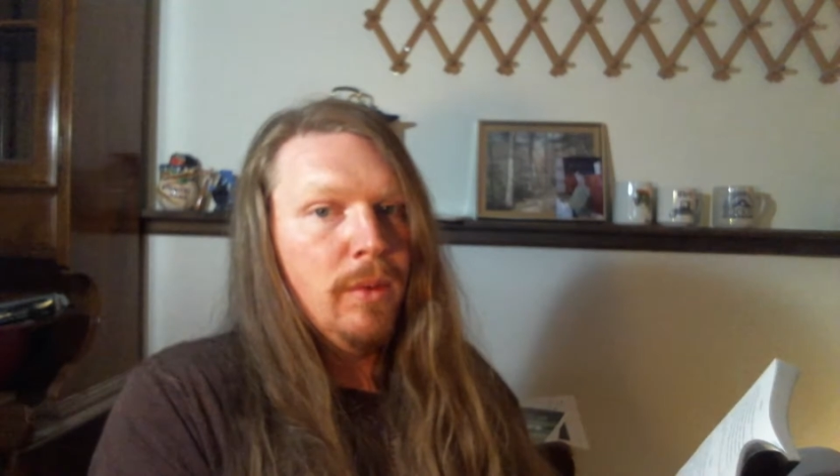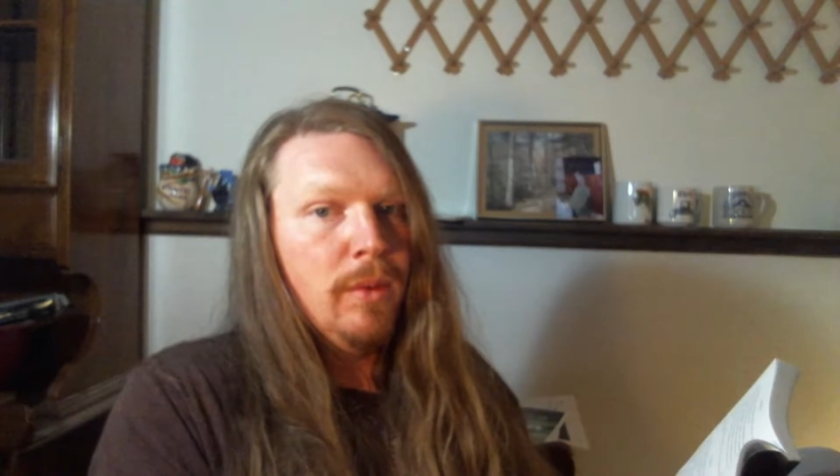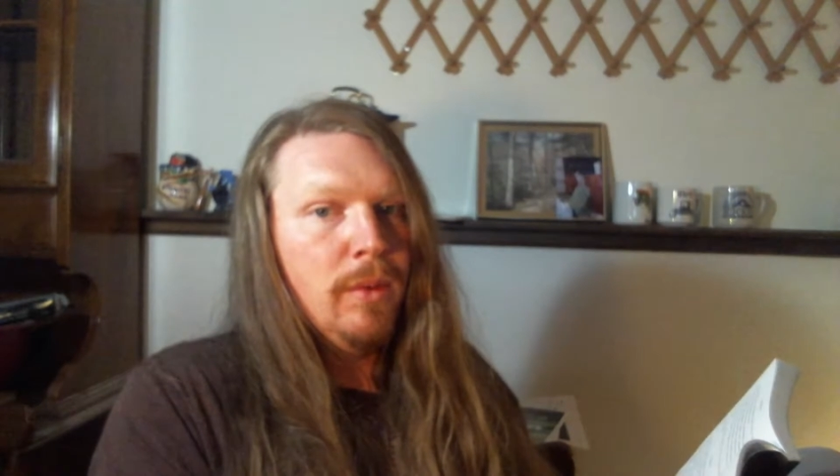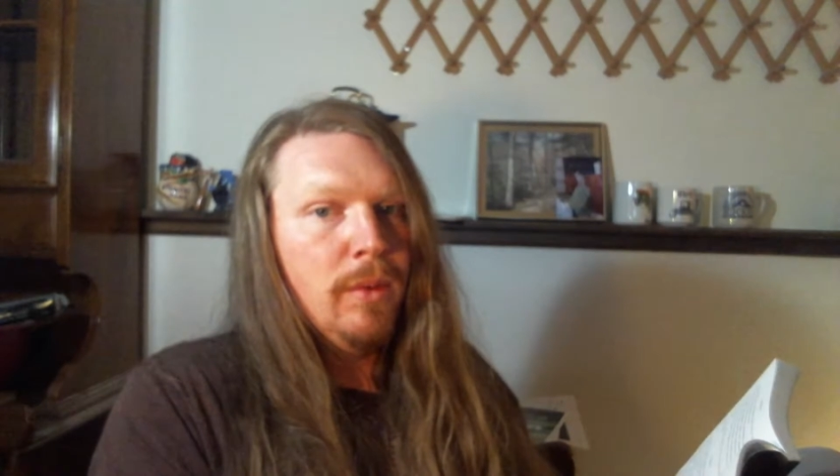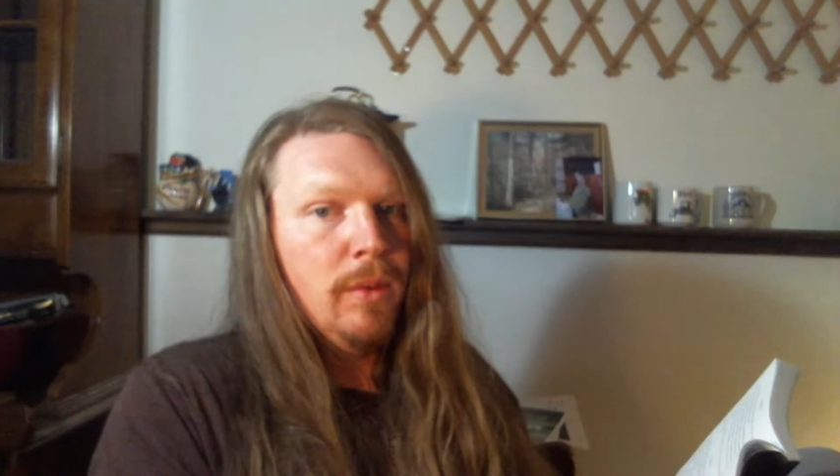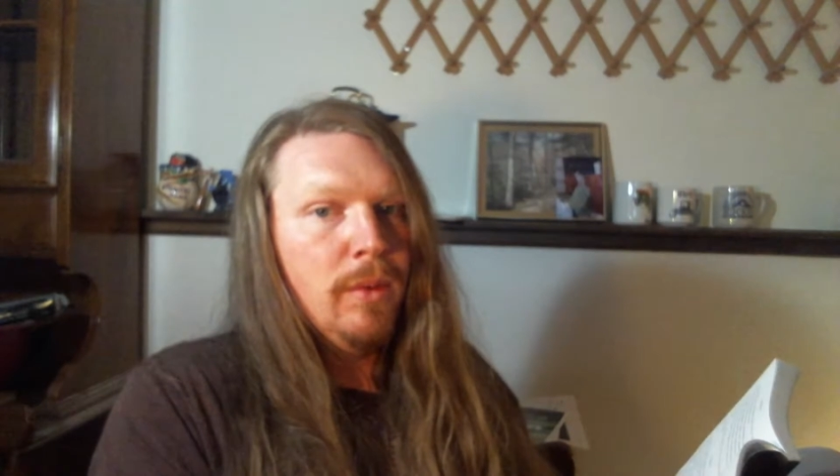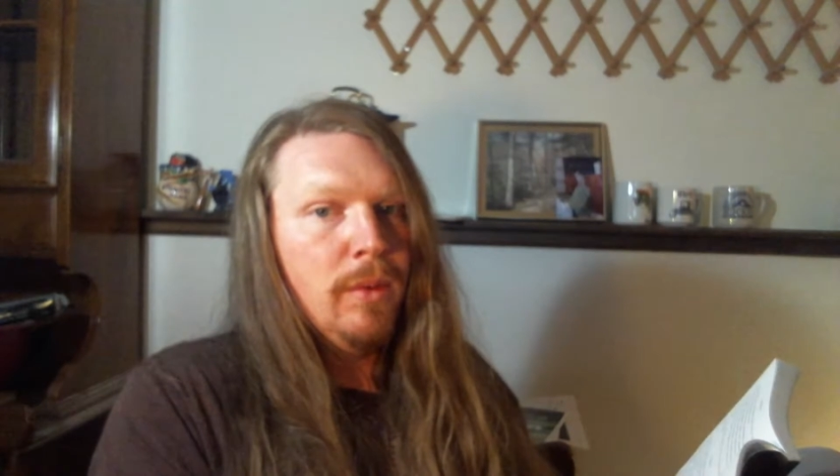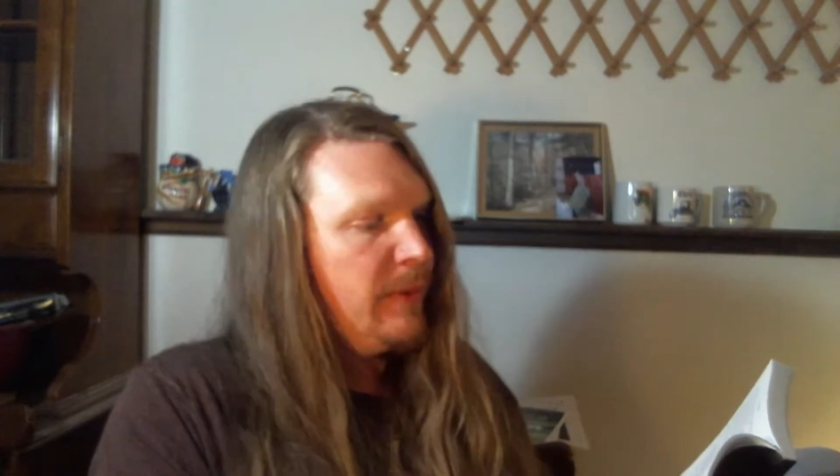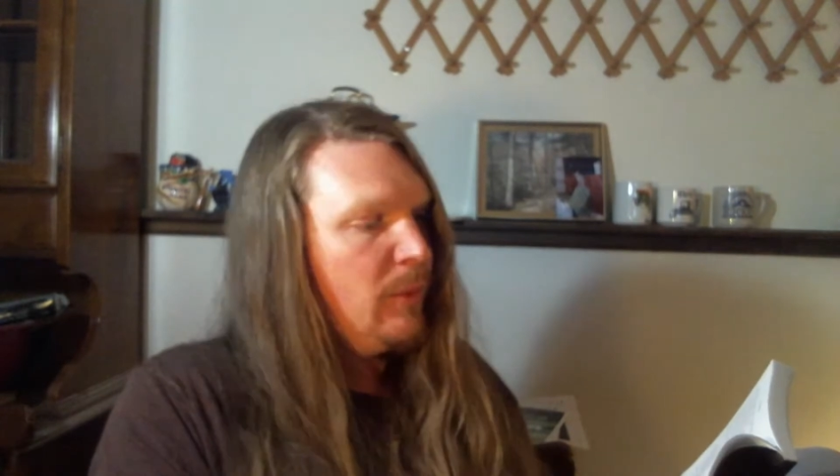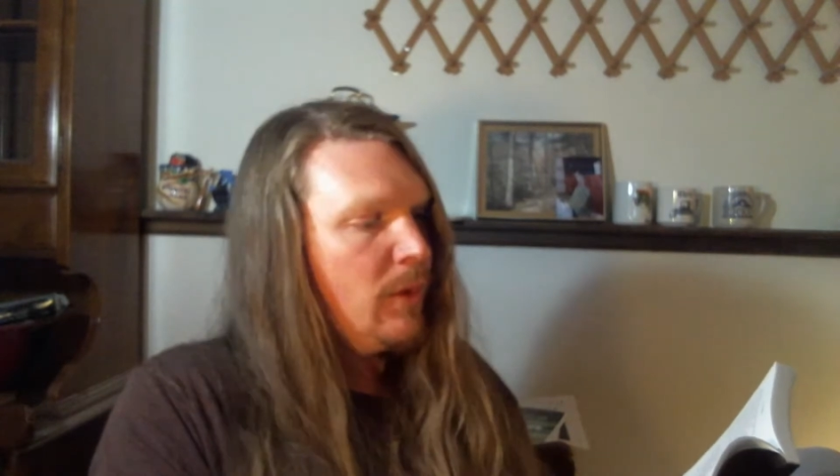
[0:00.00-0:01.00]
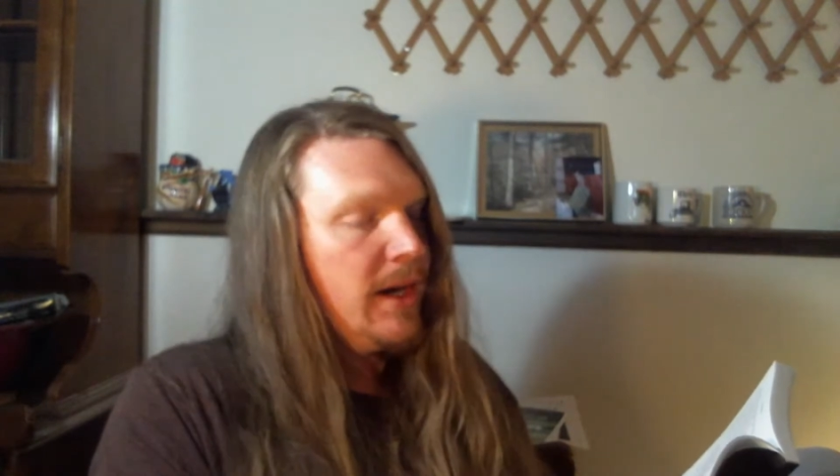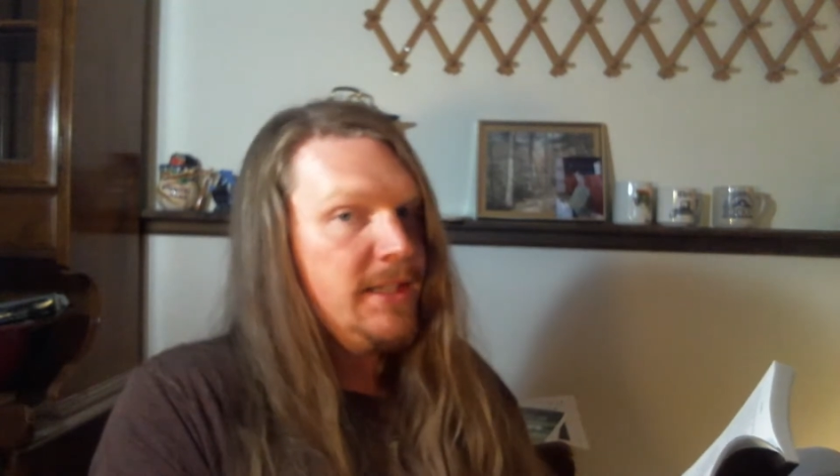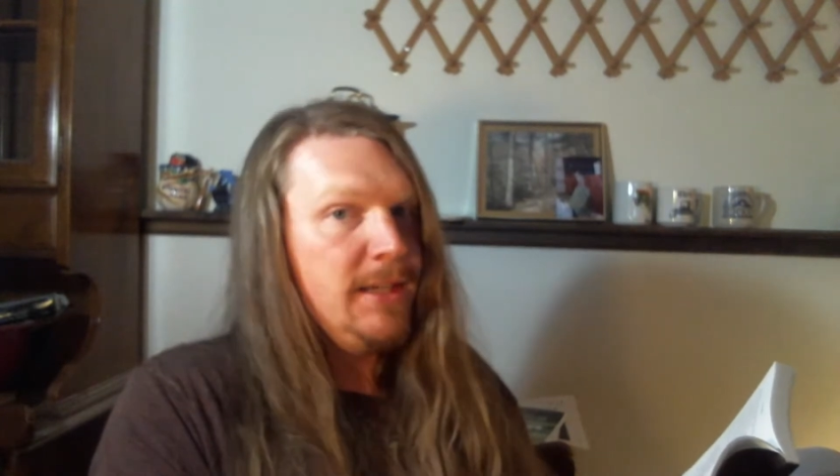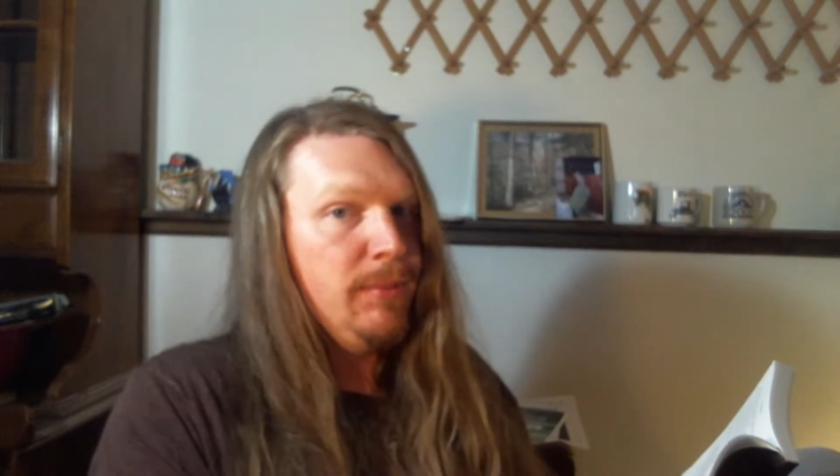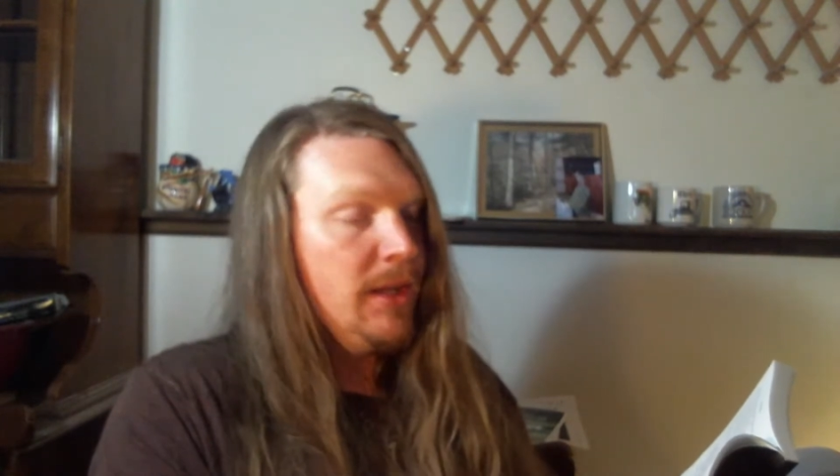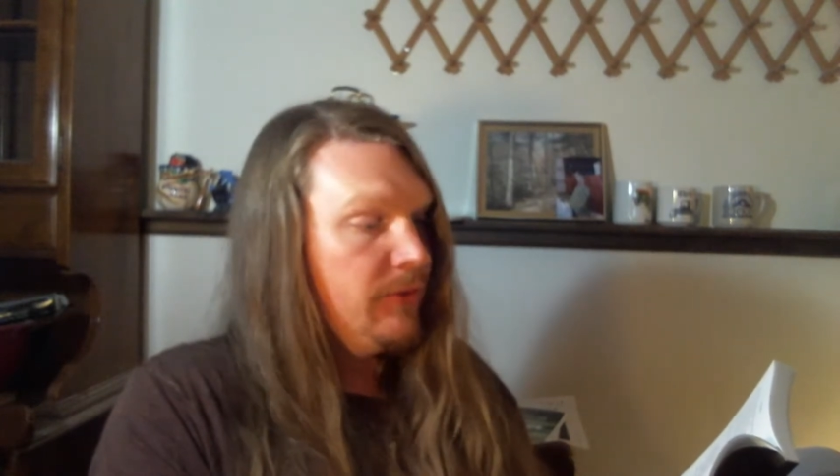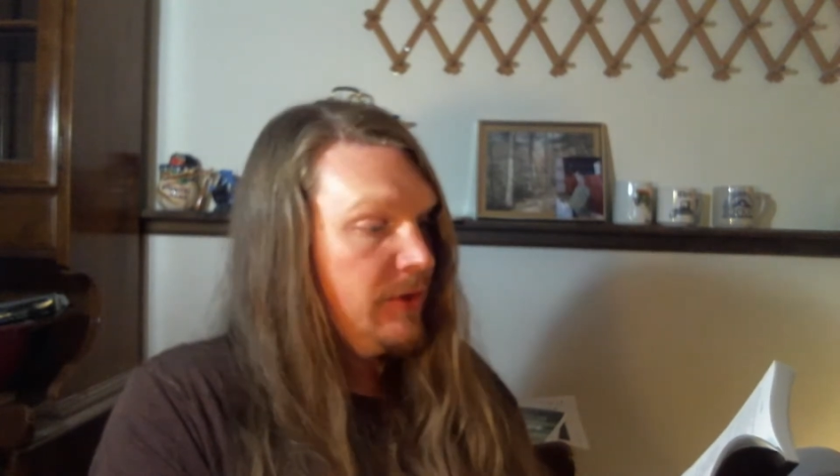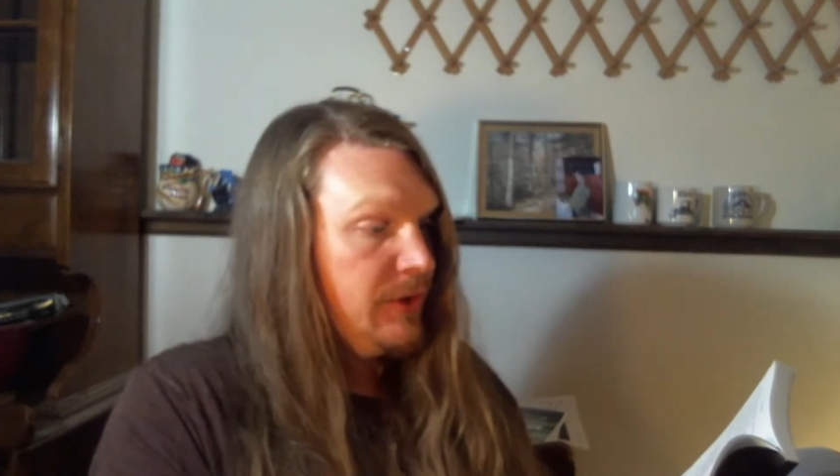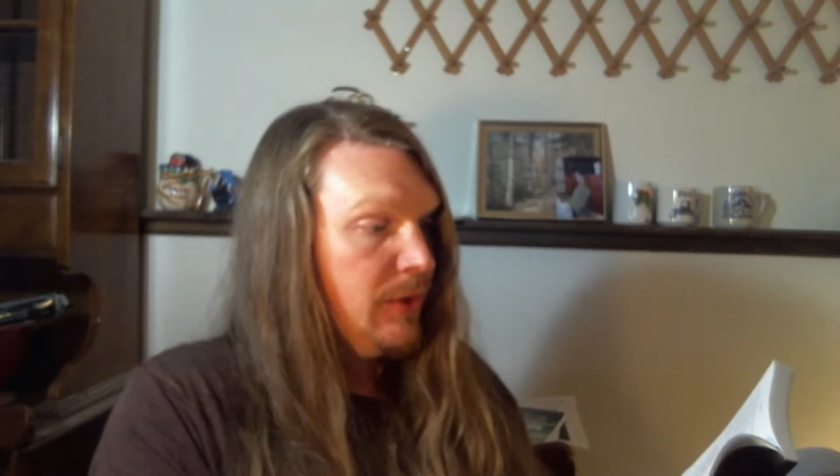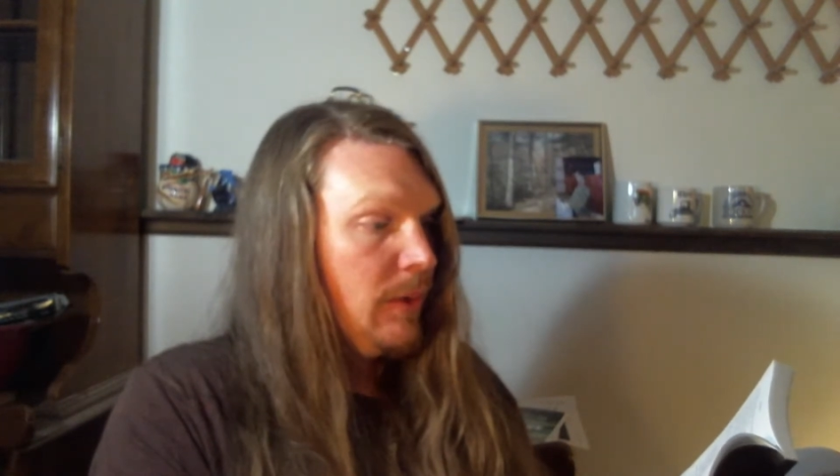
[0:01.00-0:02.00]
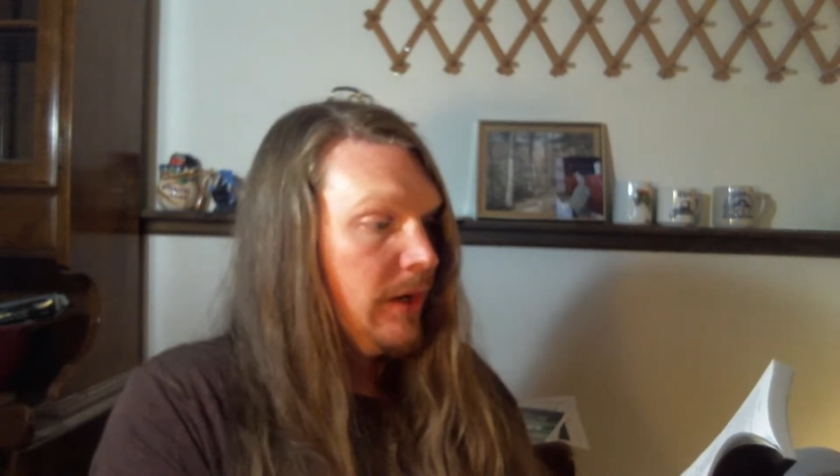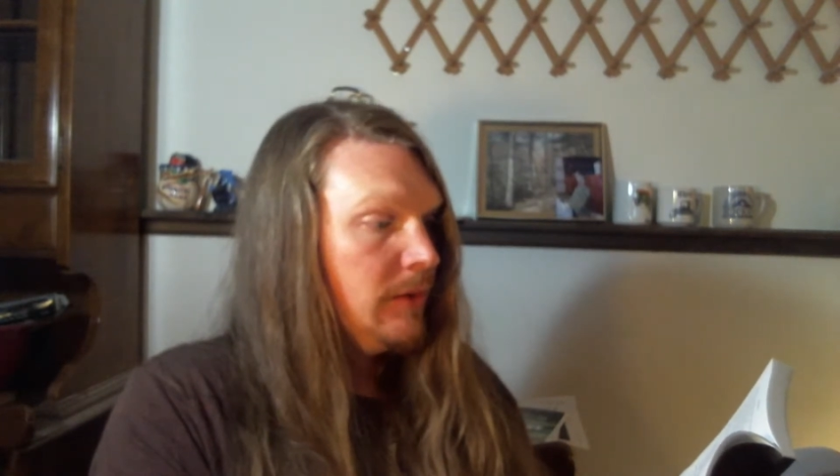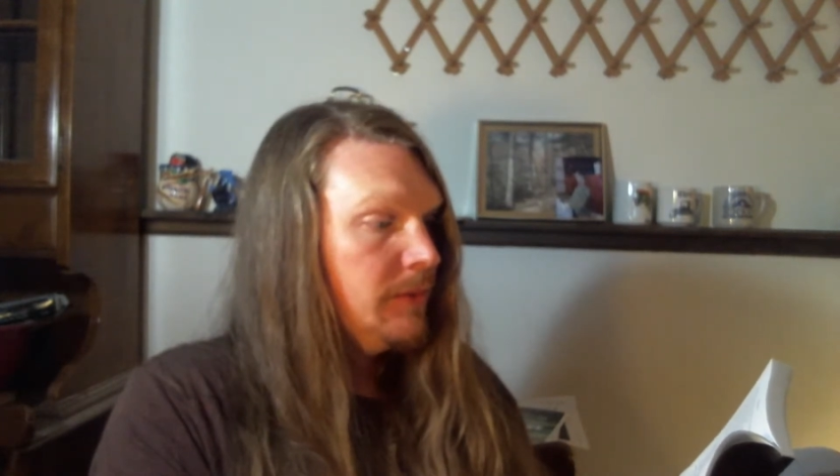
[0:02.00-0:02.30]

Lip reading: which might have been why she bluffed so well.